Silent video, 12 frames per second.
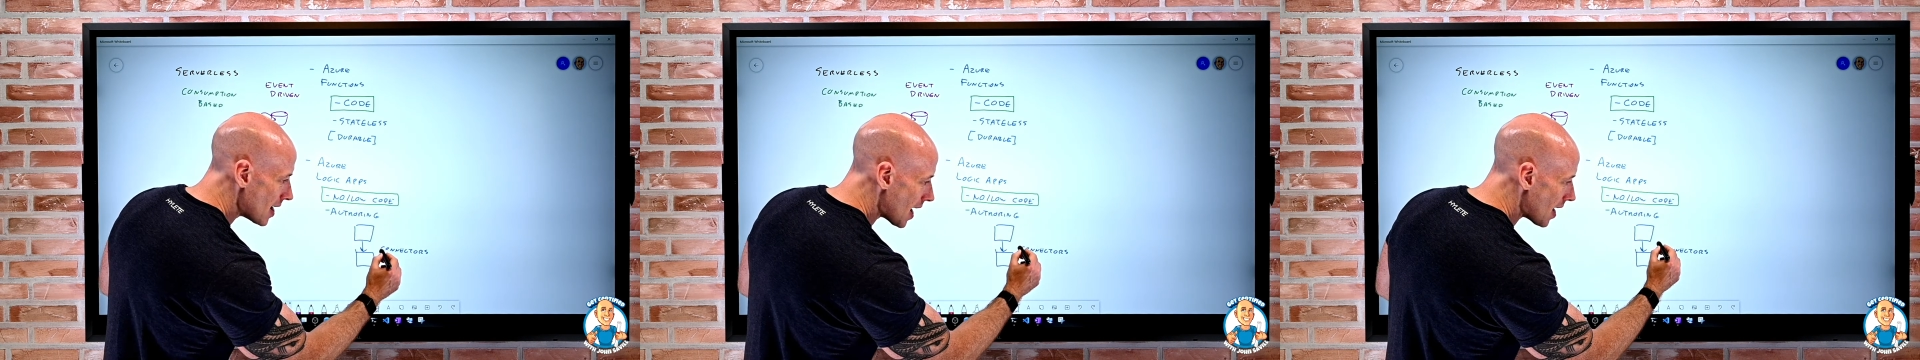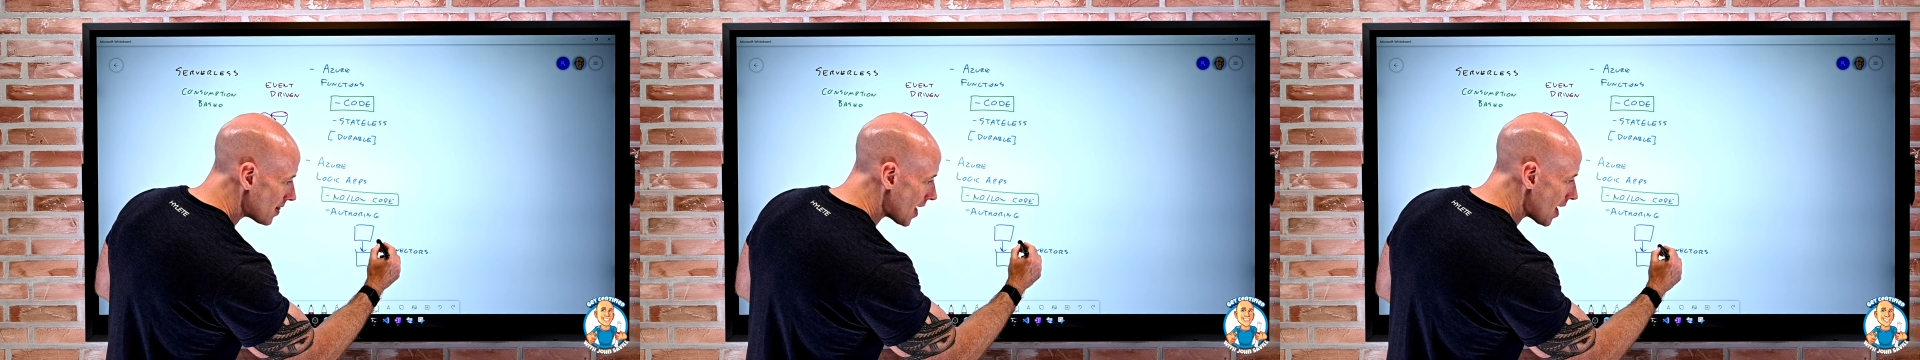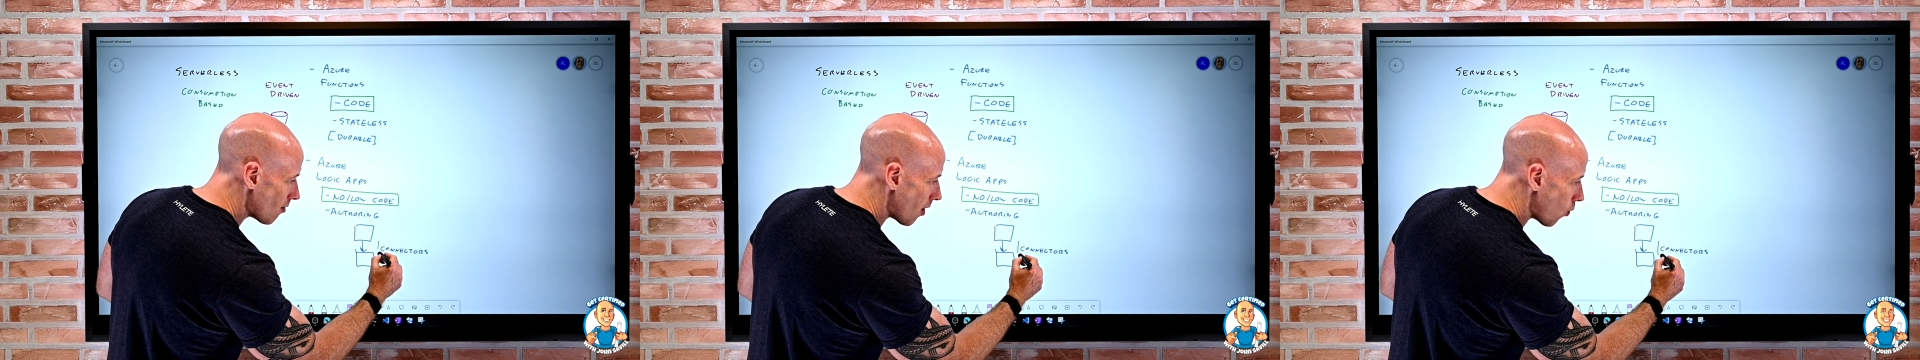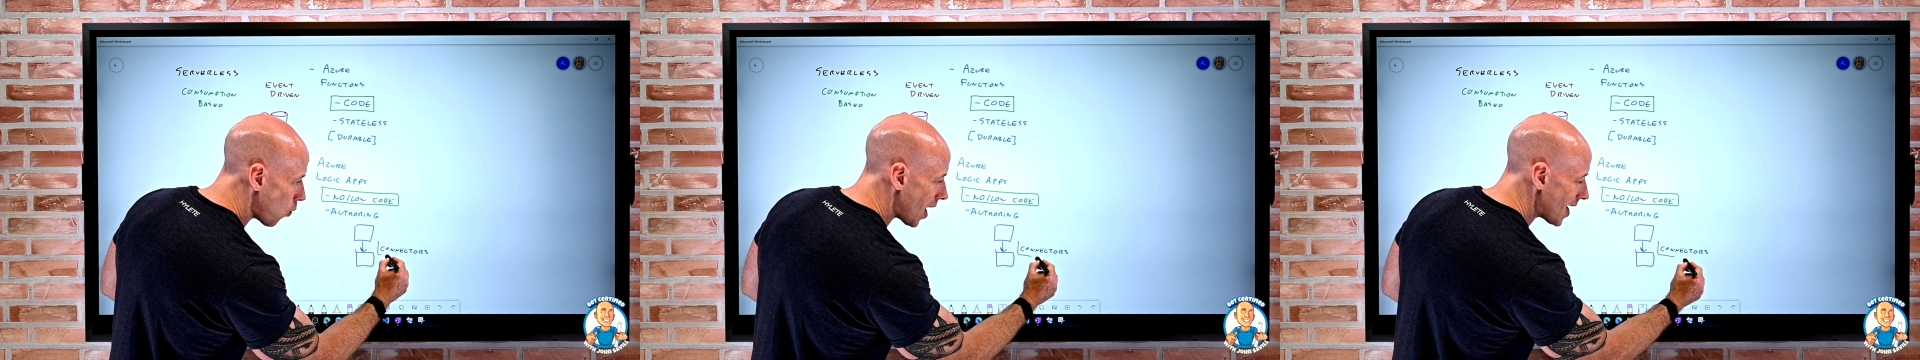and there
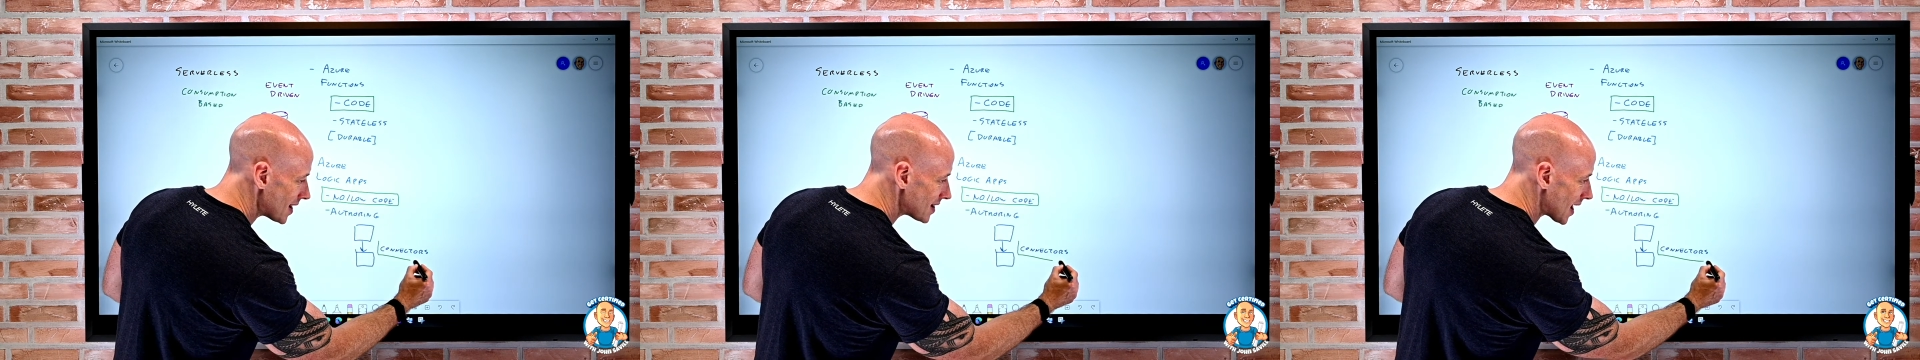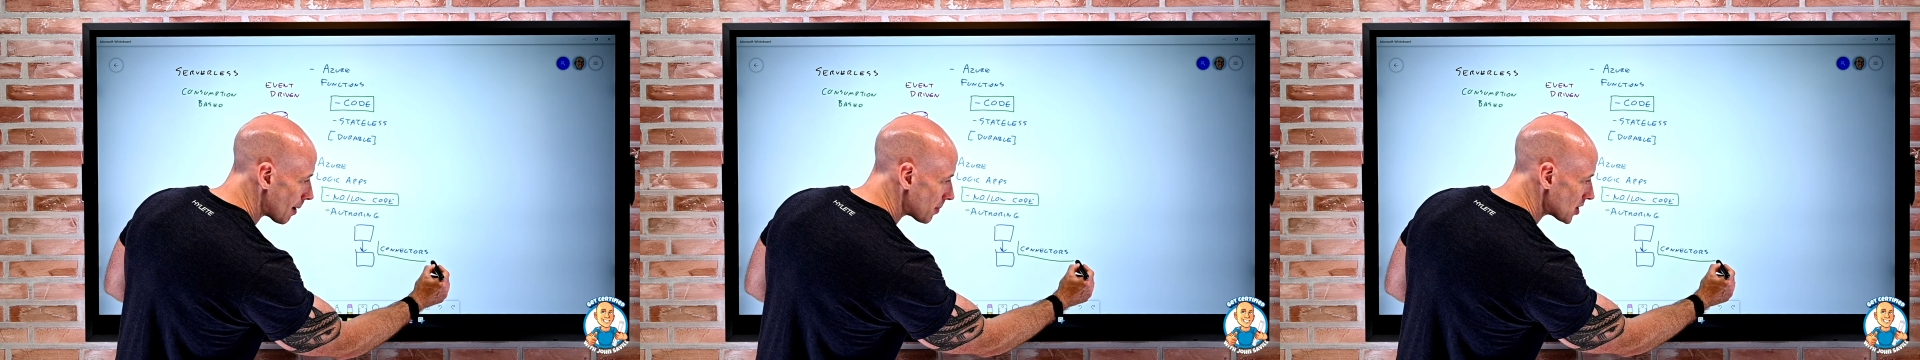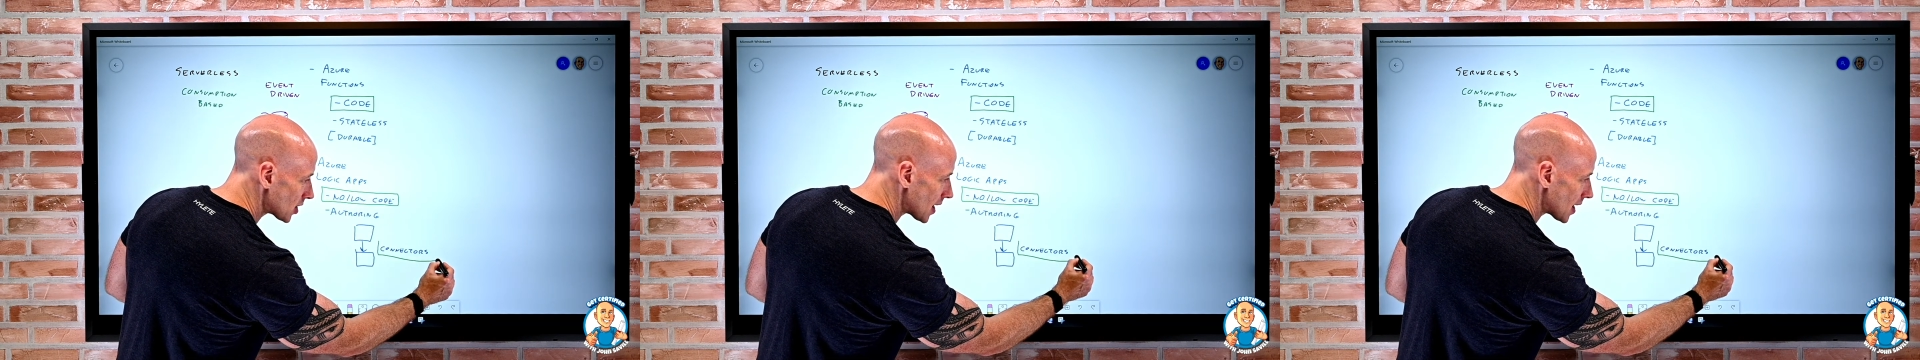are well established